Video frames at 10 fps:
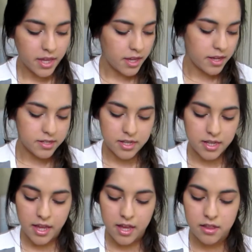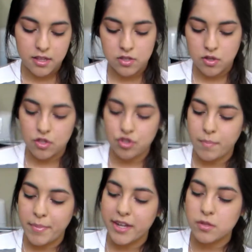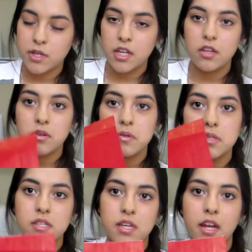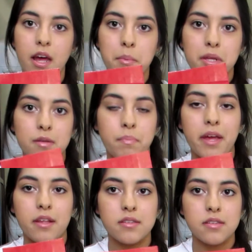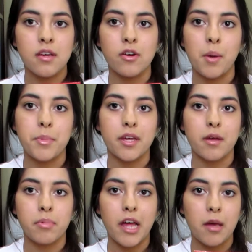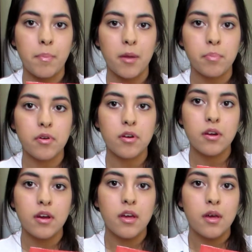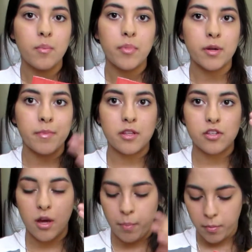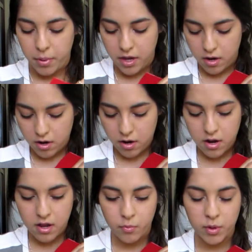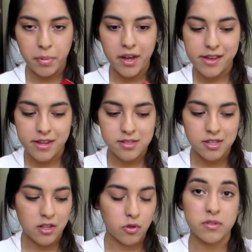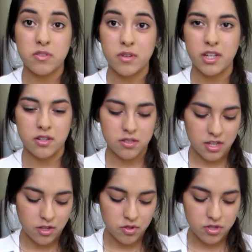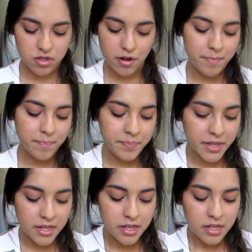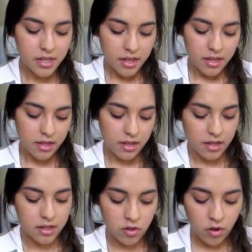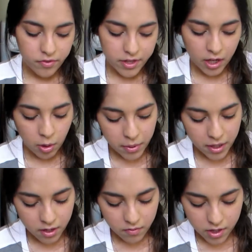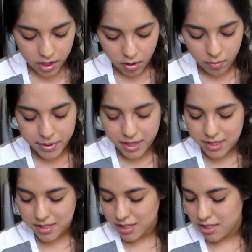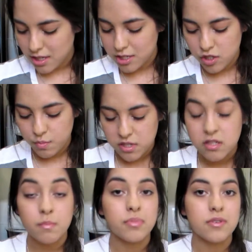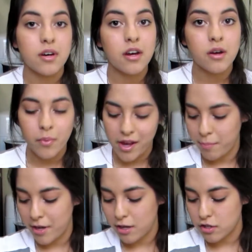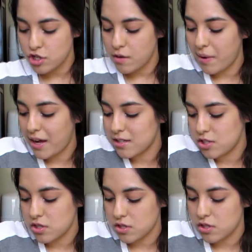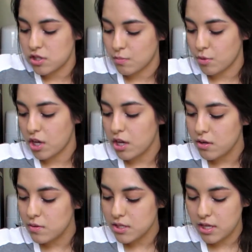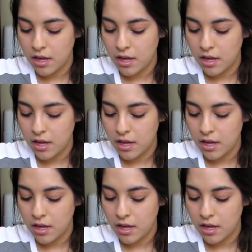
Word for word: And again, these are the treat bags we're going to use. And I'm going to paint, I'm going to get black paper, put them on the top up here with buttons and then those little ears that you just saw. And hopefully that'll be in the video because that's a super simple way to make your treat bags just look super cute.